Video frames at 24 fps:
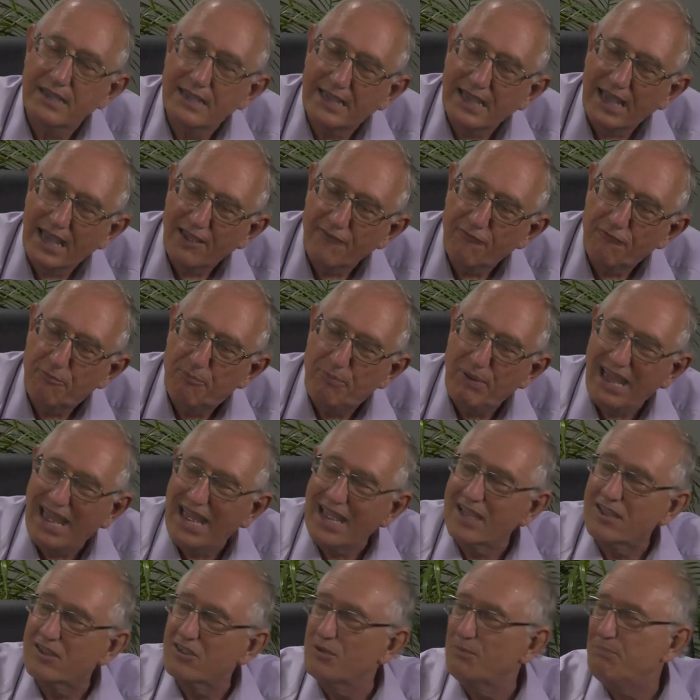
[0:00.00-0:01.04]
gave
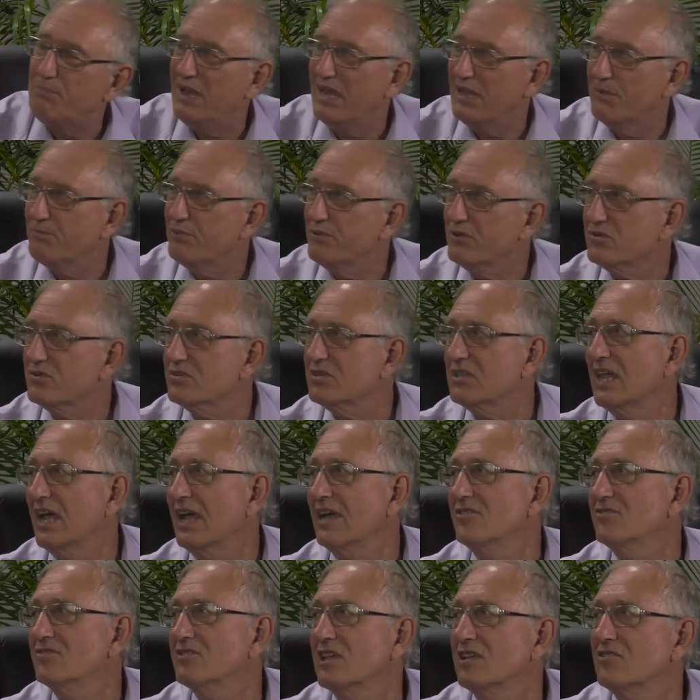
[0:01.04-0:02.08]
back the papal
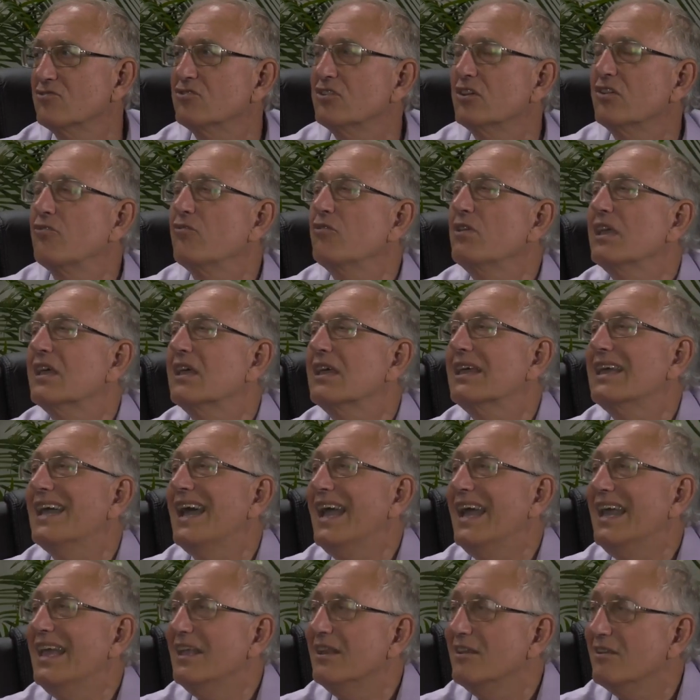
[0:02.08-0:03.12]
states and she
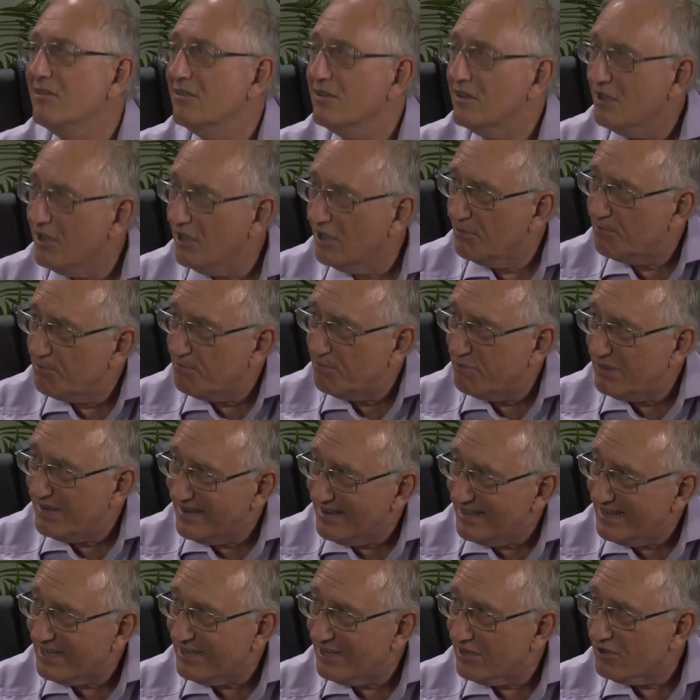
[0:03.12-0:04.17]
regained her
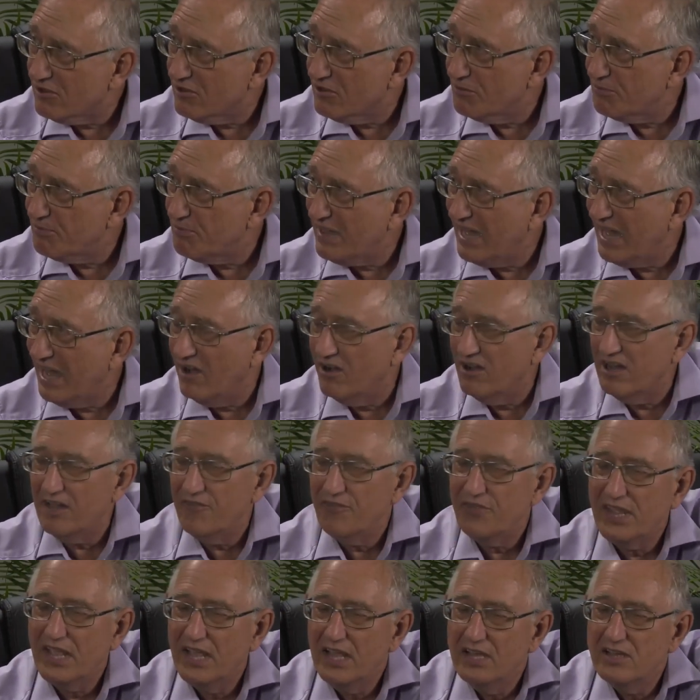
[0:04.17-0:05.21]
political power.